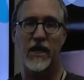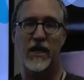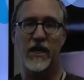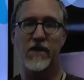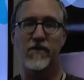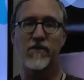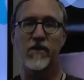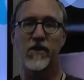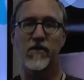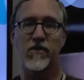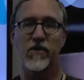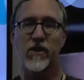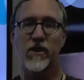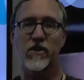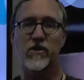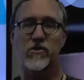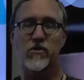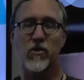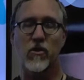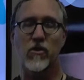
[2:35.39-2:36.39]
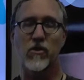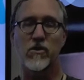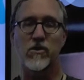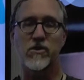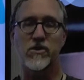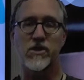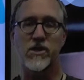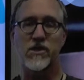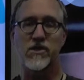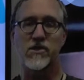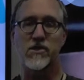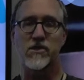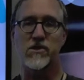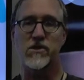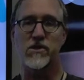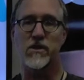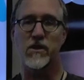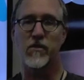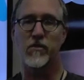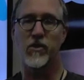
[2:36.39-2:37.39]
even if the controller ceases
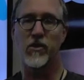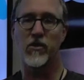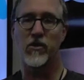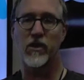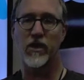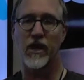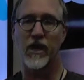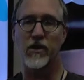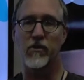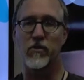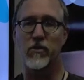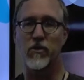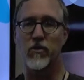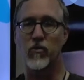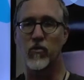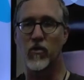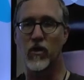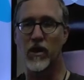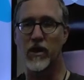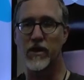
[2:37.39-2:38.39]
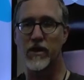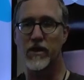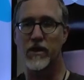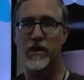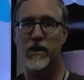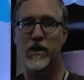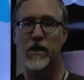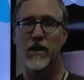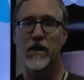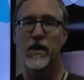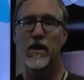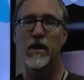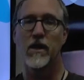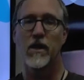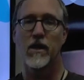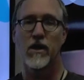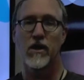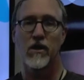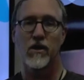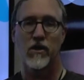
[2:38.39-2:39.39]
to communicate with one
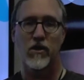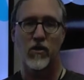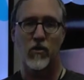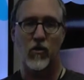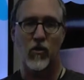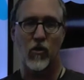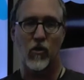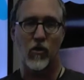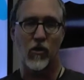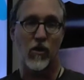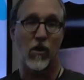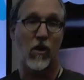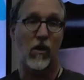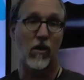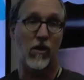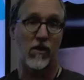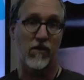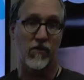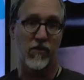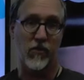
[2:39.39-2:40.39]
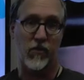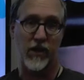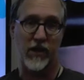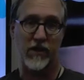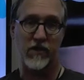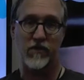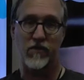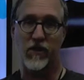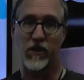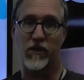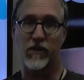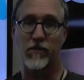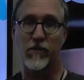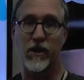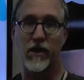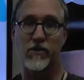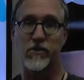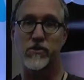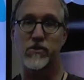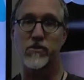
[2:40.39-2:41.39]
or all of the rectifier
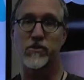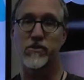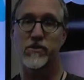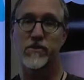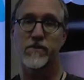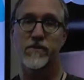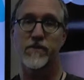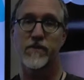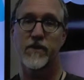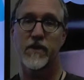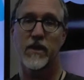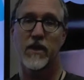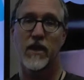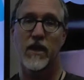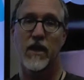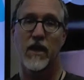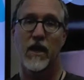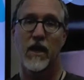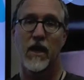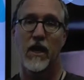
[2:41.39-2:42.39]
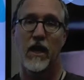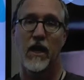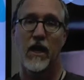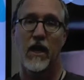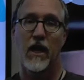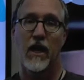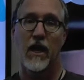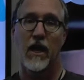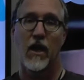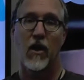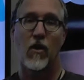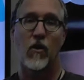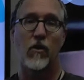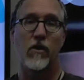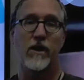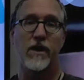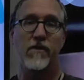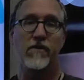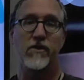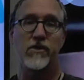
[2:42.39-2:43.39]
modules,
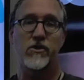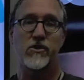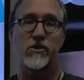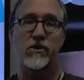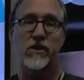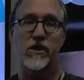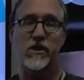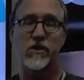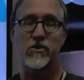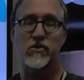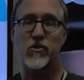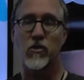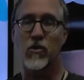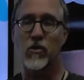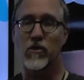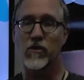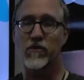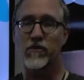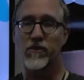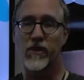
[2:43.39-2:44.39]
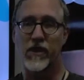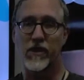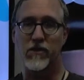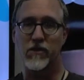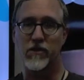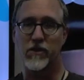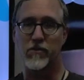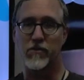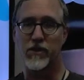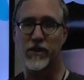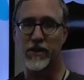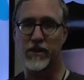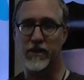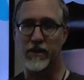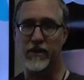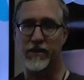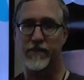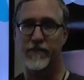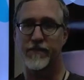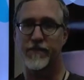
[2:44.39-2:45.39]
or even should the controller fail completely.